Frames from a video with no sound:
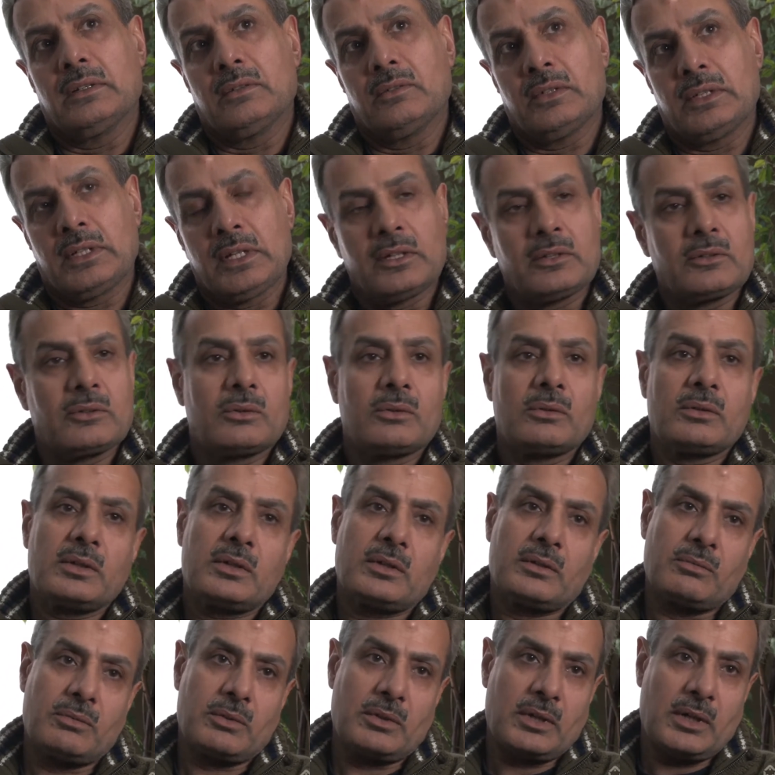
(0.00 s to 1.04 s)
when I told
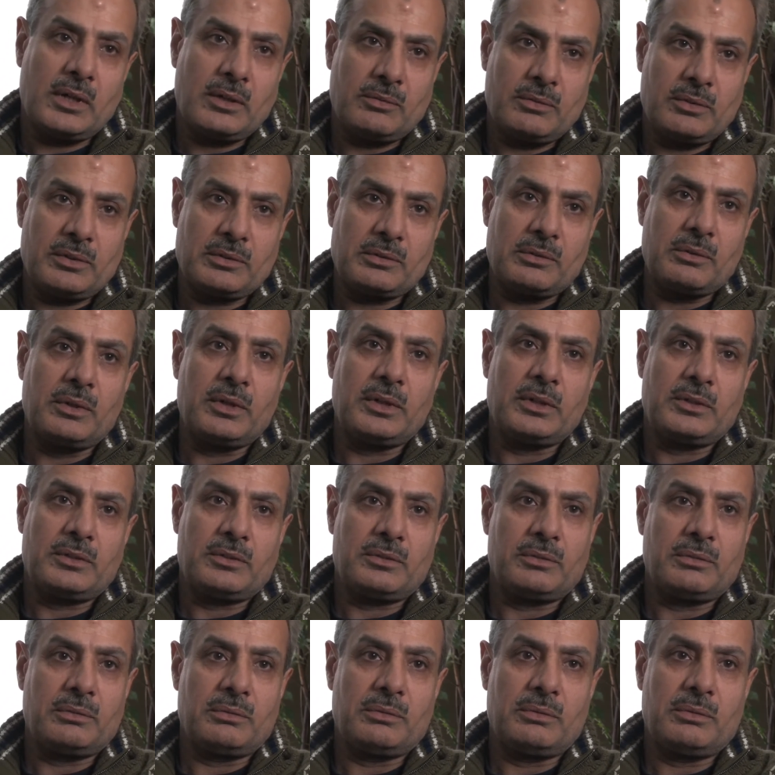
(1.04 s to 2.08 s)
her what I was going
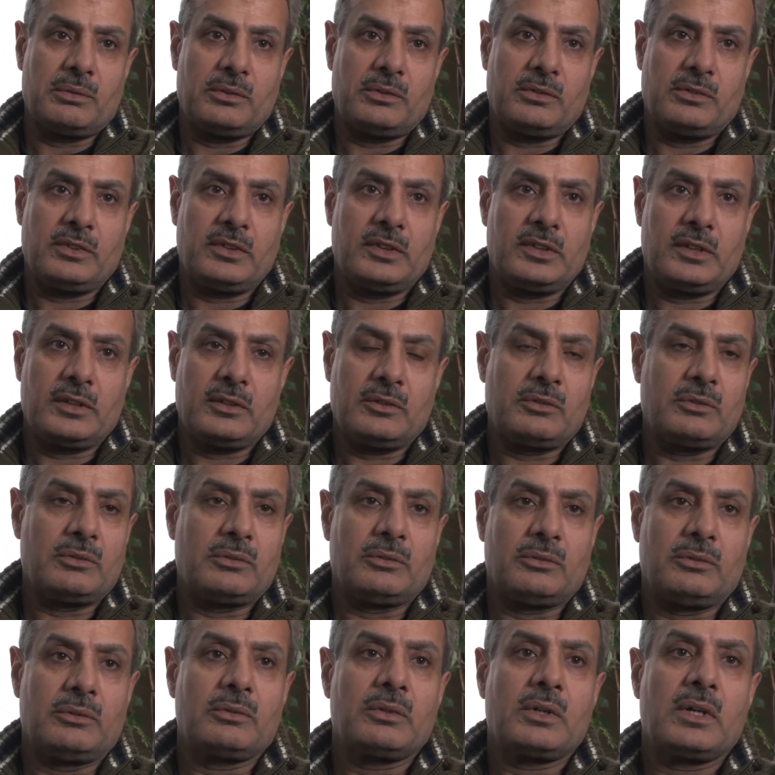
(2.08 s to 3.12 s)
through, she said,
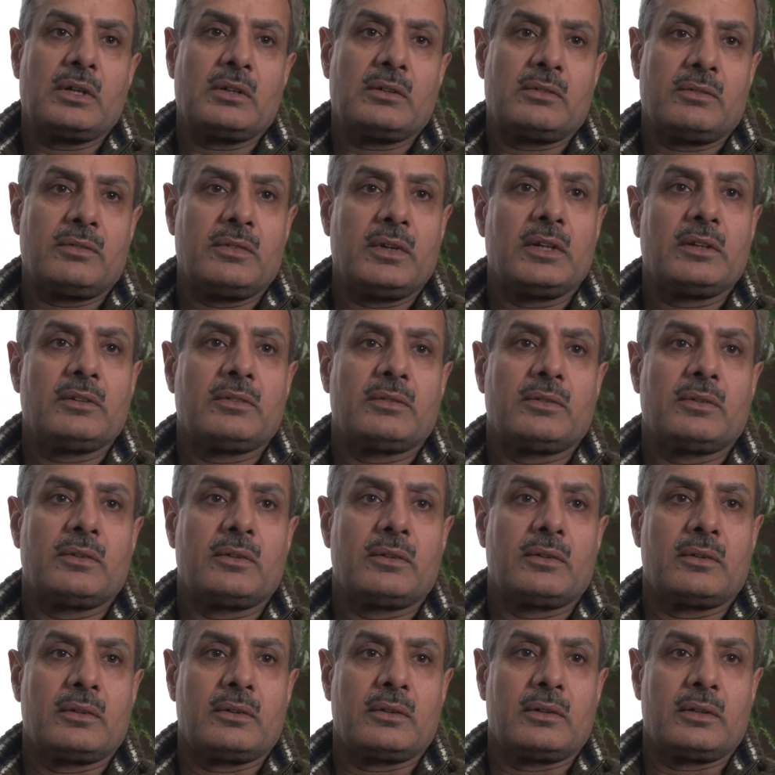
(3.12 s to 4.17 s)
no, you can't wait
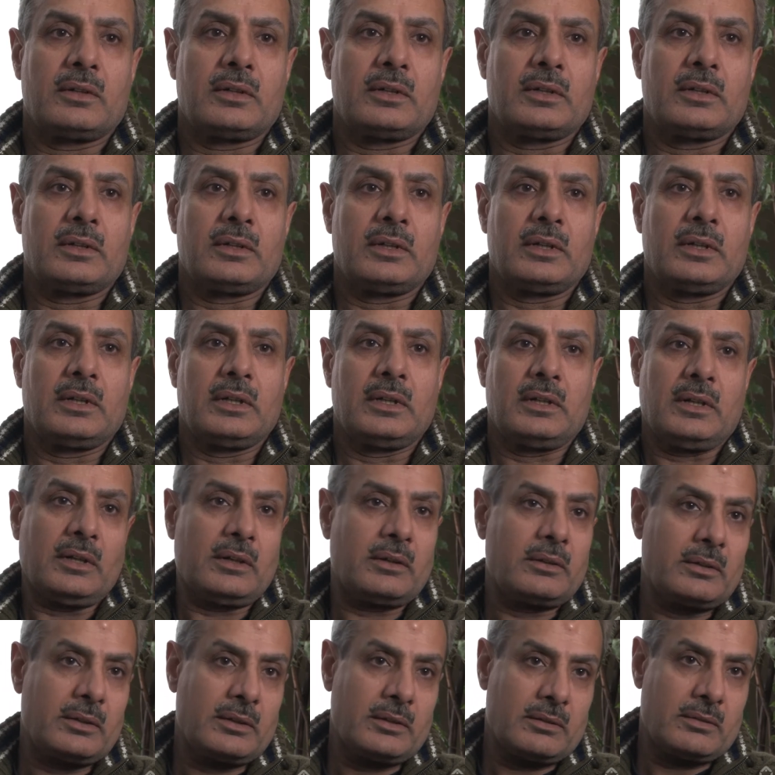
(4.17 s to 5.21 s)
for uh, a
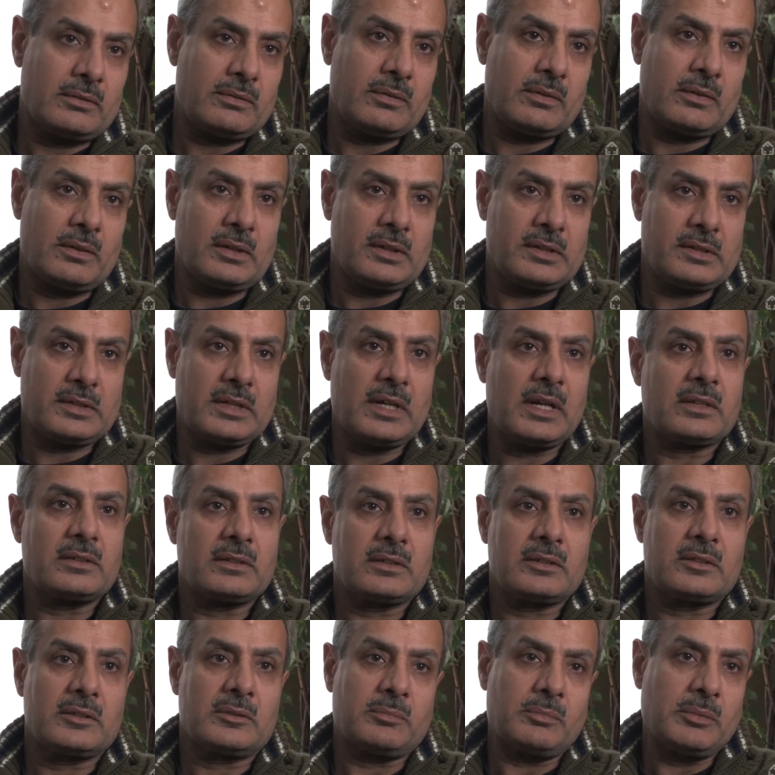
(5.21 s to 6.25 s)
regular, for a
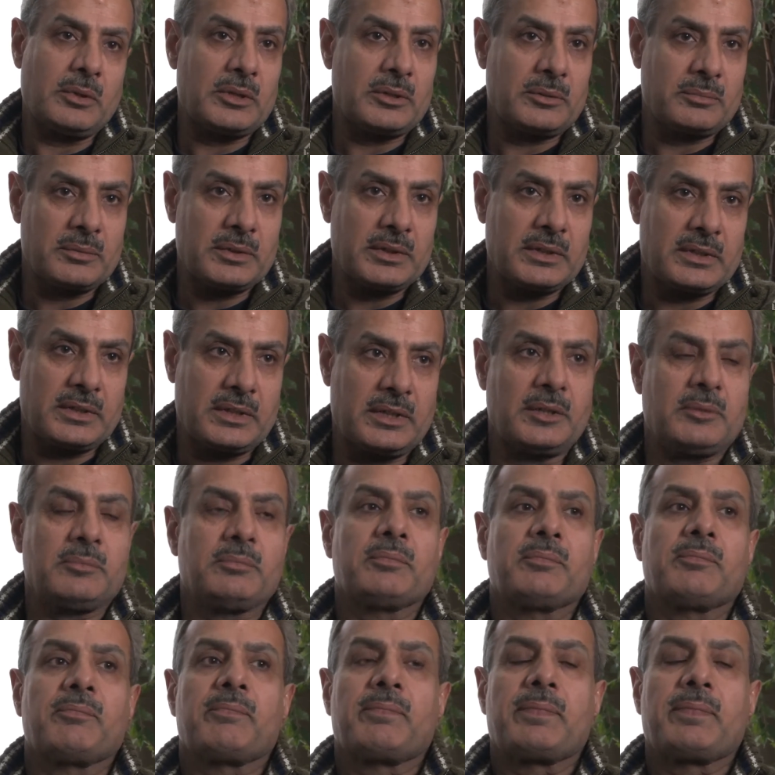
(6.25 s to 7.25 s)
standard appointment time.